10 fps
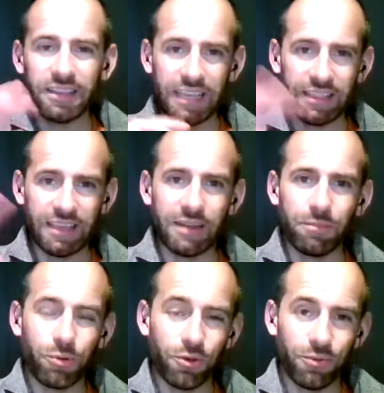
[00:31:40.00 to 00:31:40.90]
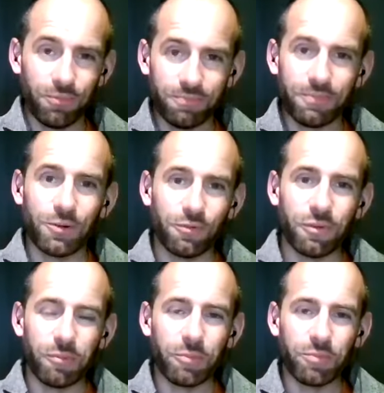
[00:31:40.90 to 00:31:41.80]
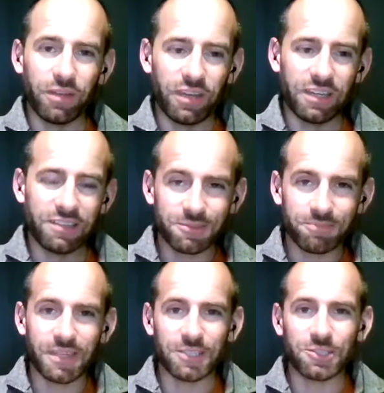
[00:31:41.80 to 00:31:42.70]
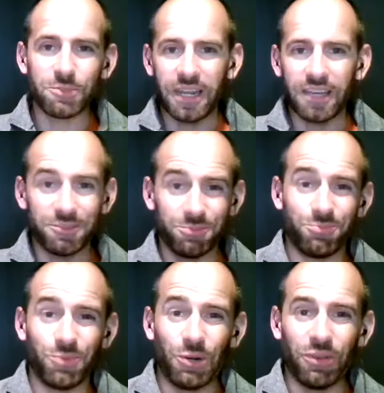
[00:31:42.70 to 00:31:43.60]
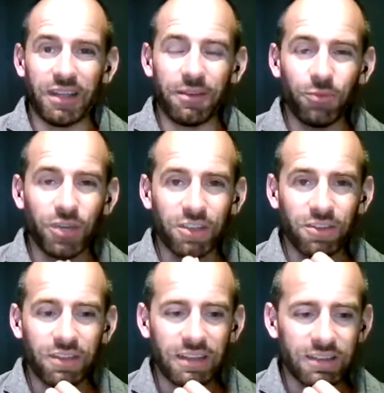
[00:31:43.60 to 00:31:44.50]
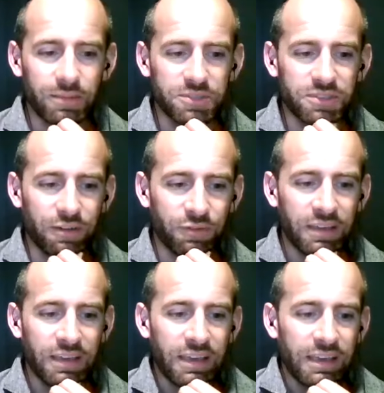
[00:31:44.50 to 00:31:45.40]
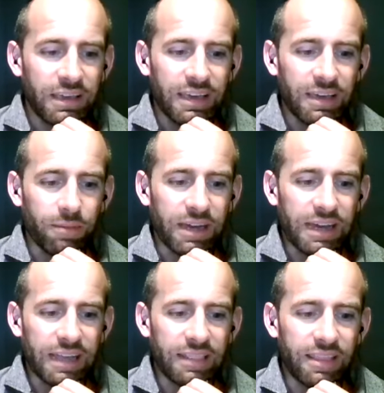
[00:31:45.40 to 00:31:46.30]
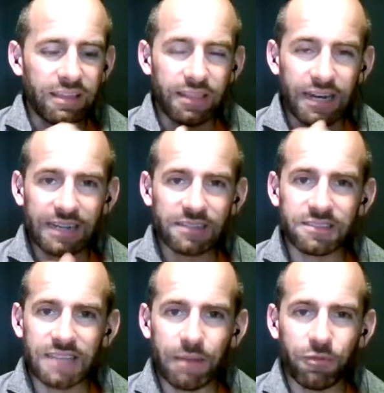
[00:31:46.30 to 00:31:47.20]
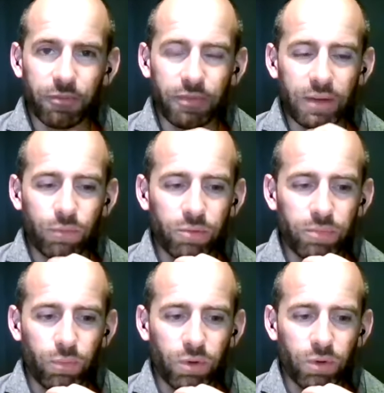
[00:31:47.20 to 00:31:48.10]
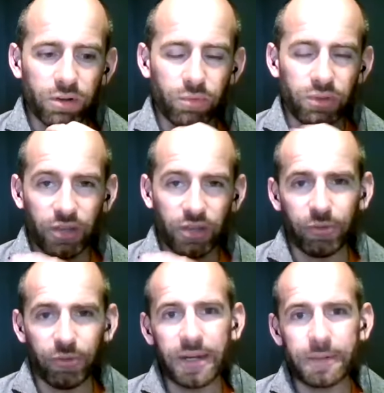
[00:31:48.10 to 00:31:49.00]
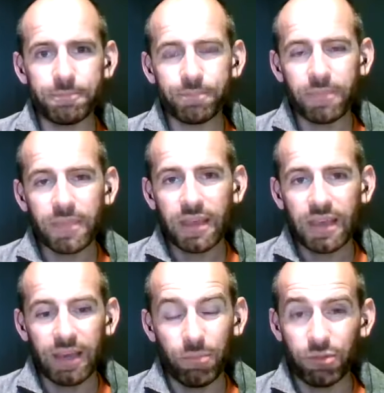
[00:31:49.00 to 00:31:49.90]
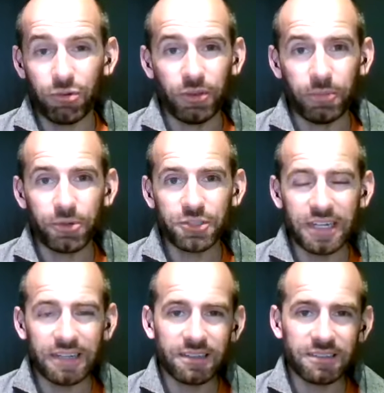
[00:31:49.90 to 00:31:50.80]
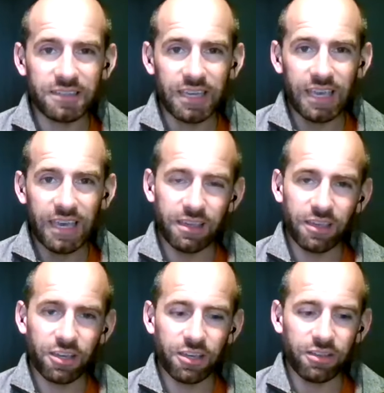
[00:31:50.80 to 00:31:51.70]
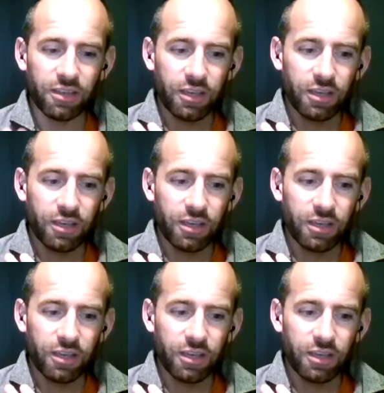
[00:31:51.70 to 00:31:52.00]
take the input, you know, from our previous experience. We know that we could do that type of stuff. And the next step from that would be working with government through the project to say, yeah, you could